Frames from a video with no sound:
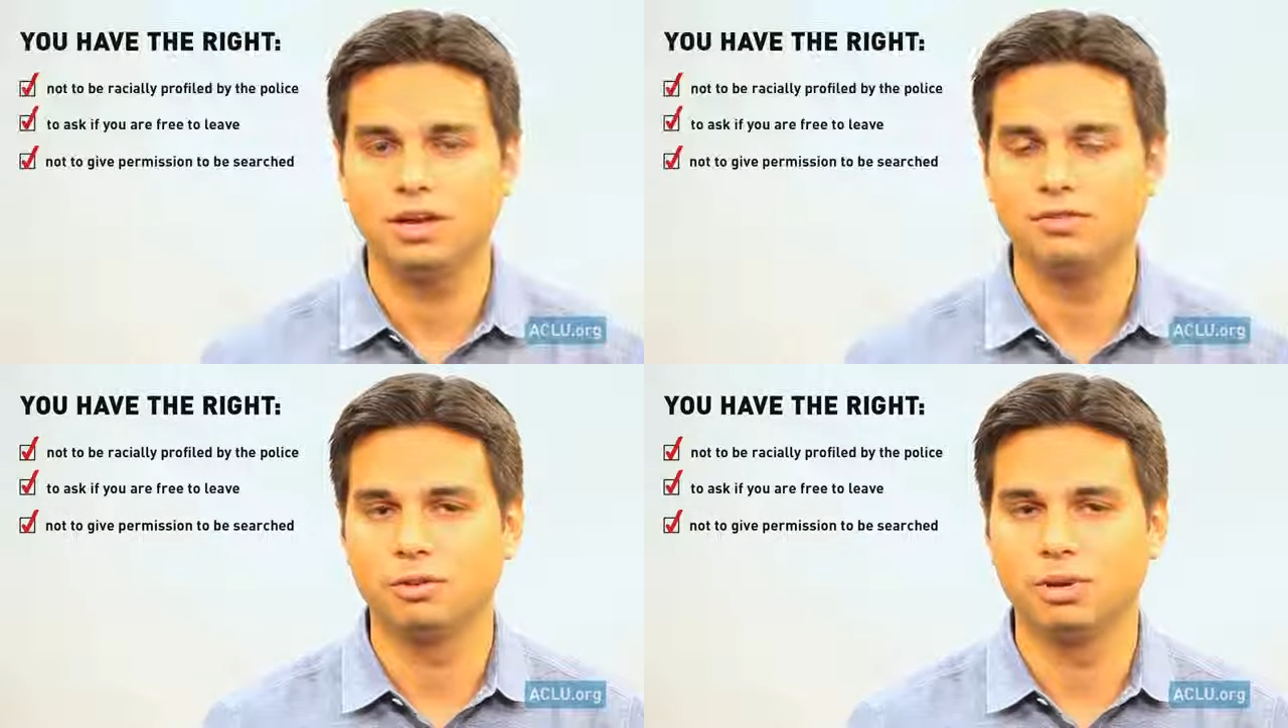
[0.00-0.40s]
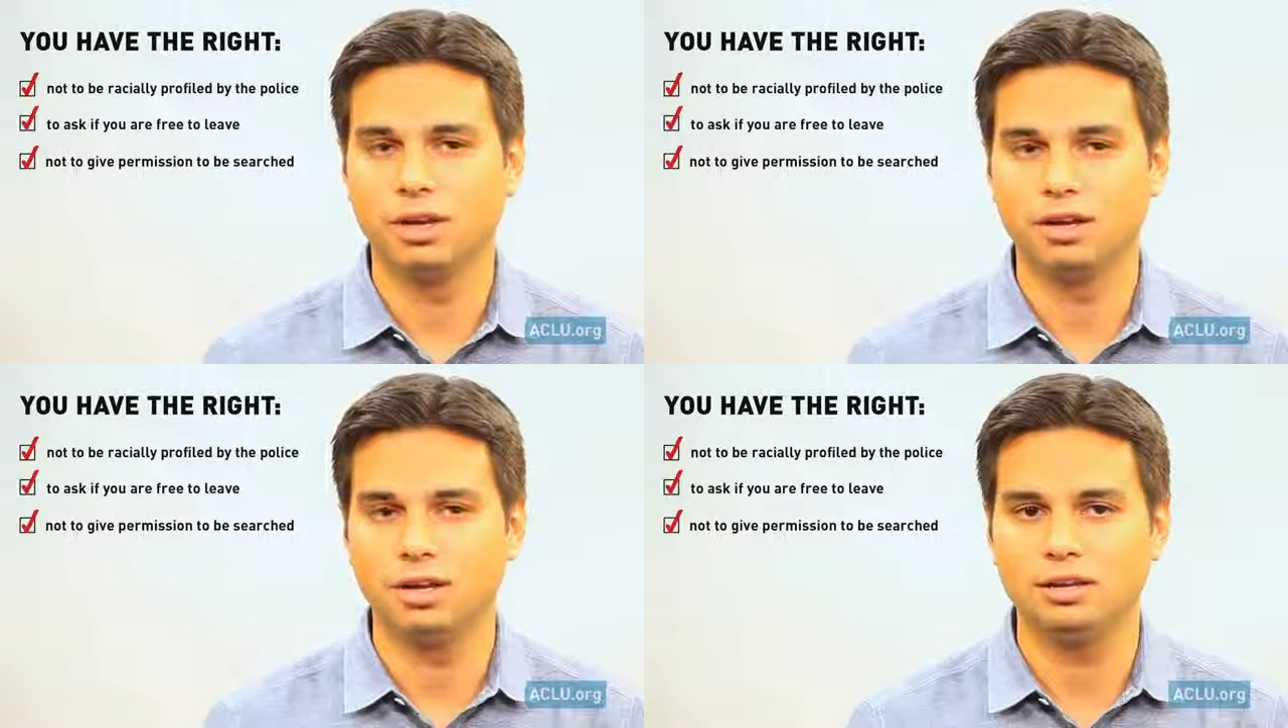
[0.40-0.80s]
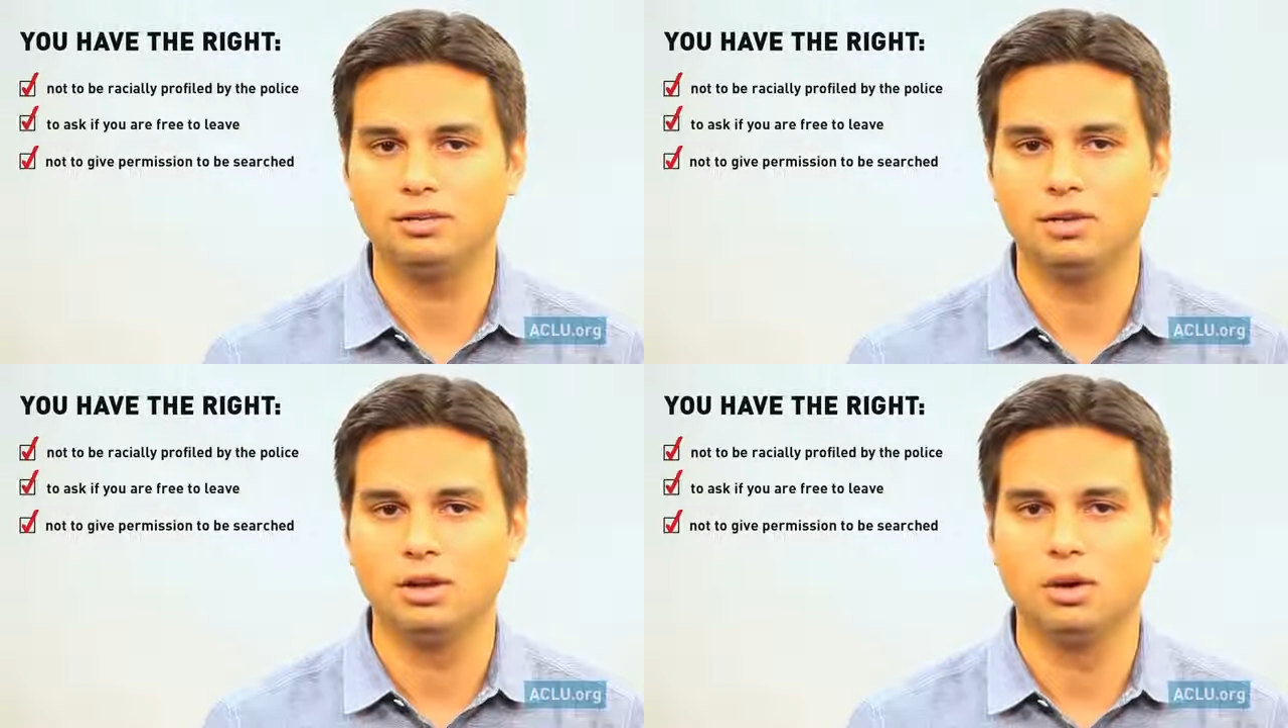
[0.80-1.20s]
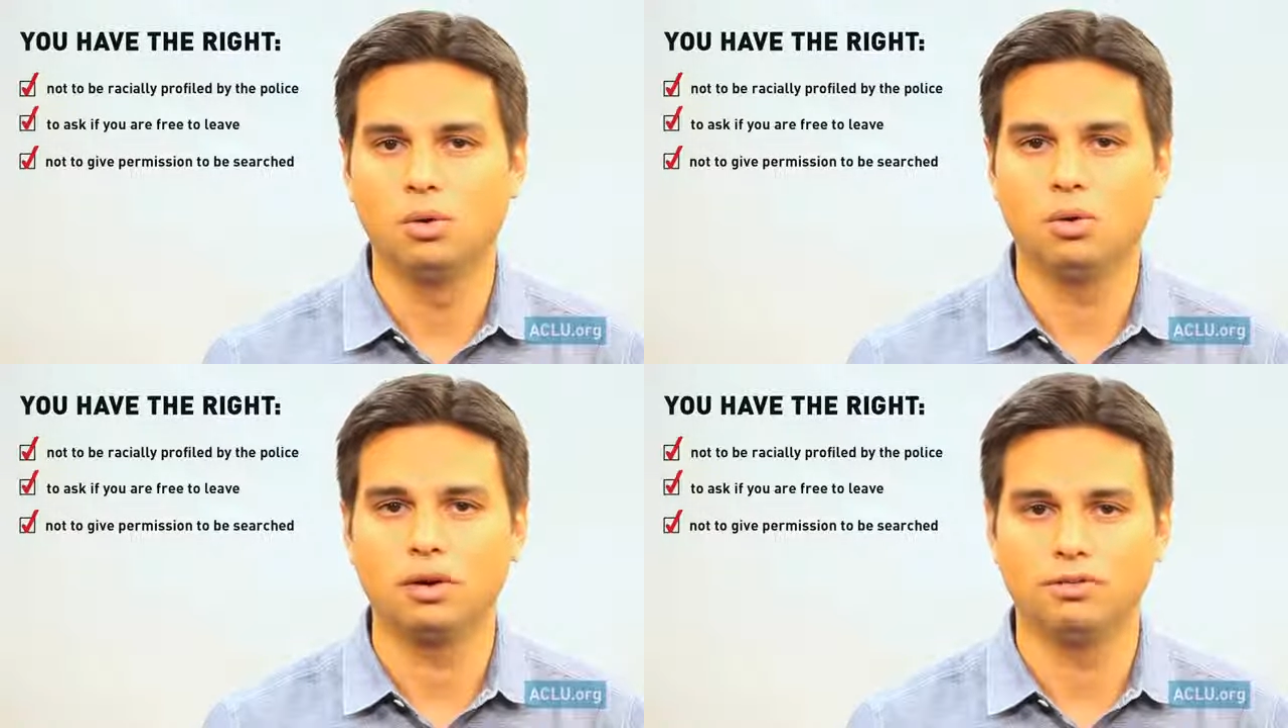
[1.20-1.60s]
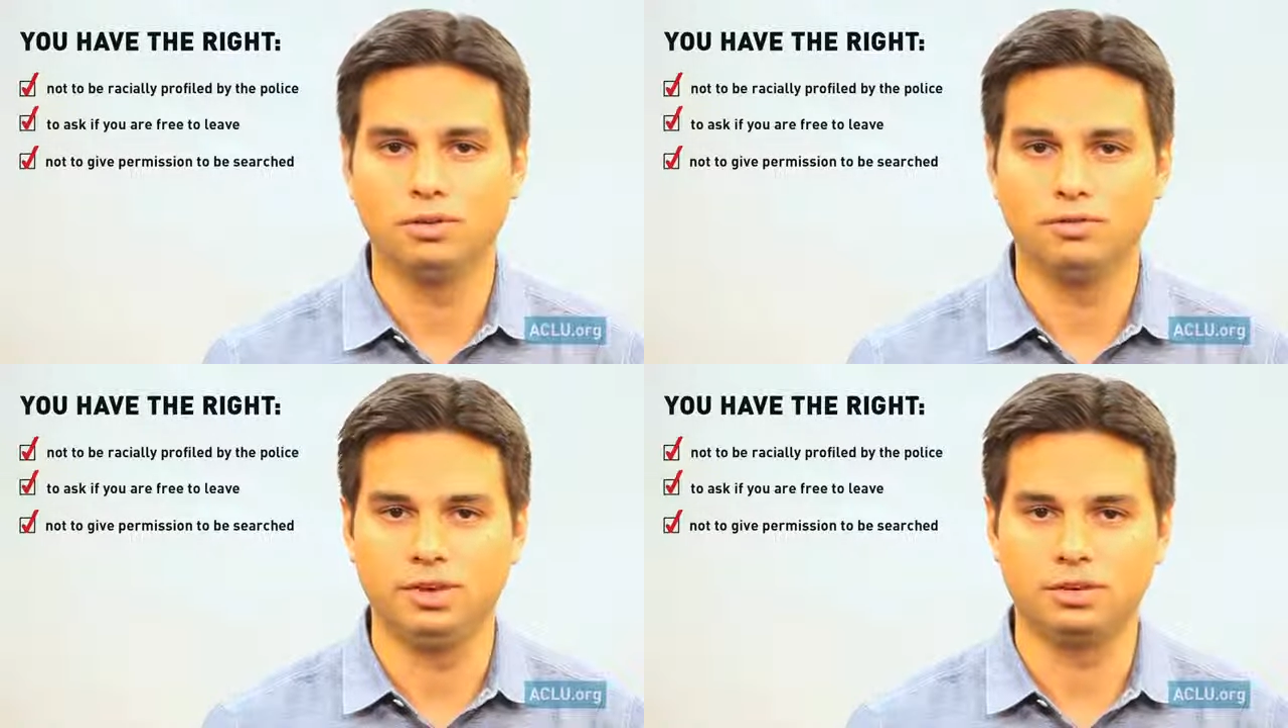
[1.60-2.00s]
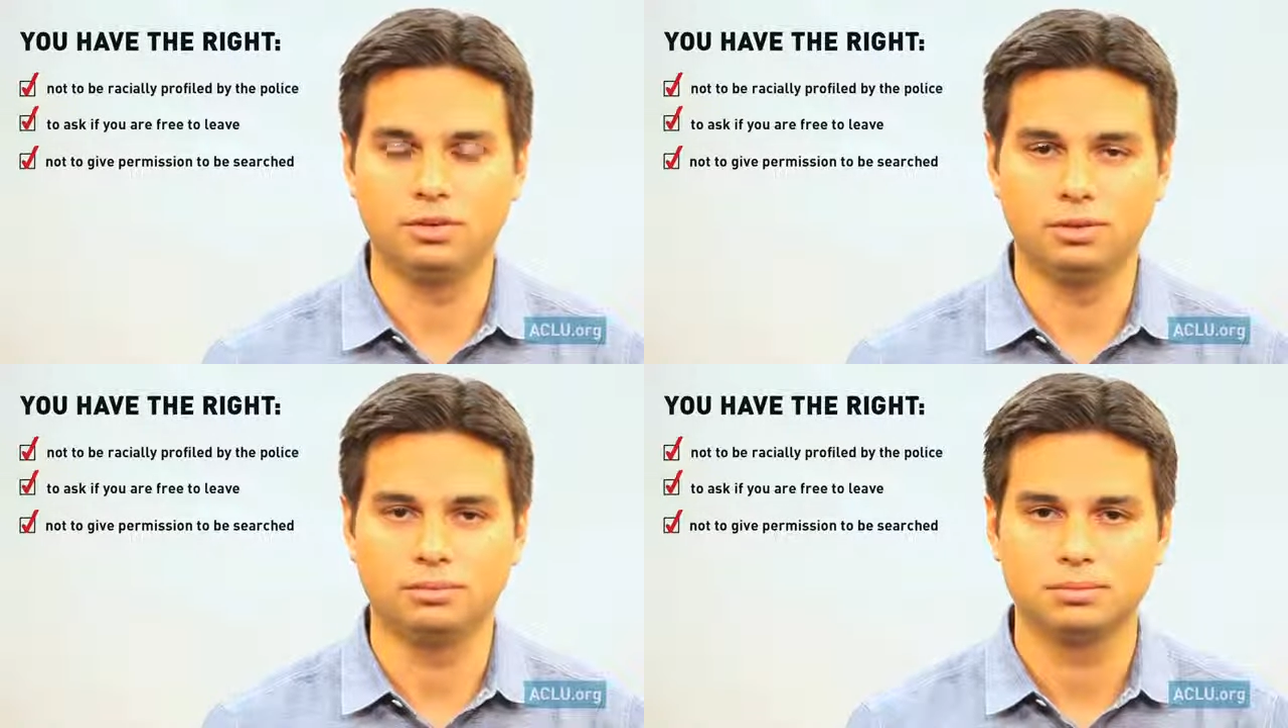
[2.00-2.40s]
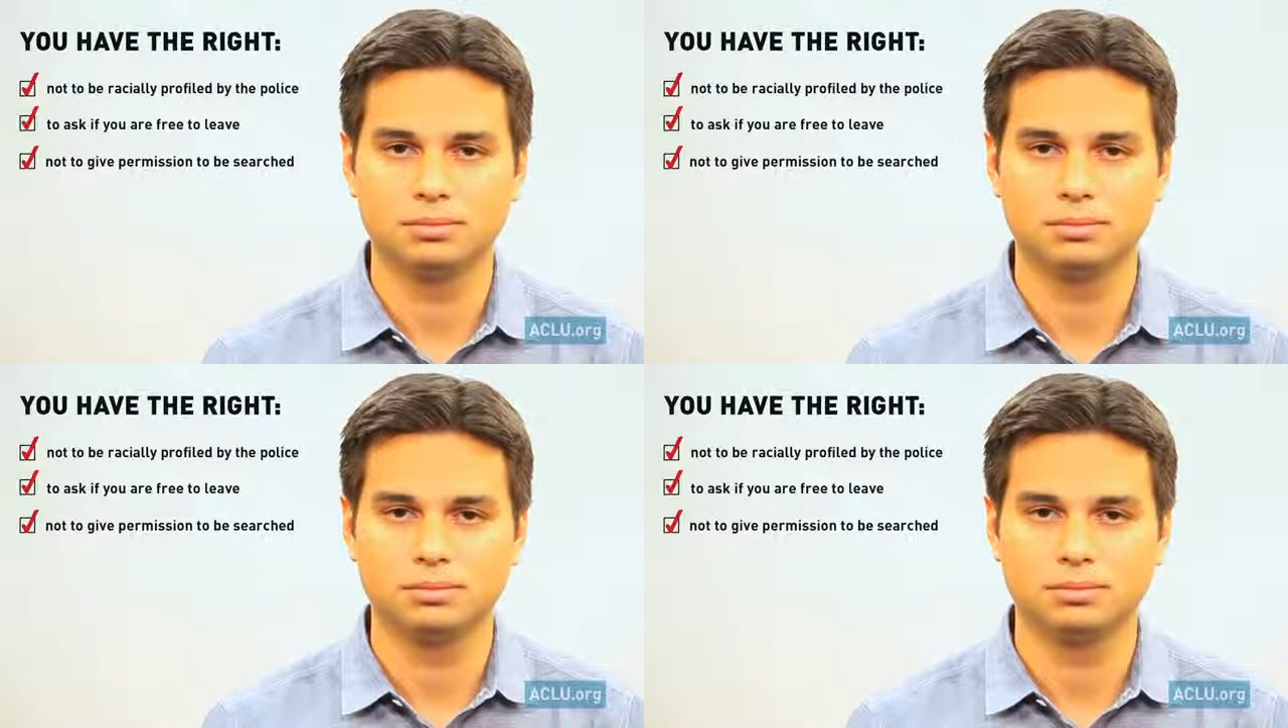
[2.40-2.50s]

of your belongings, or of your vehicle.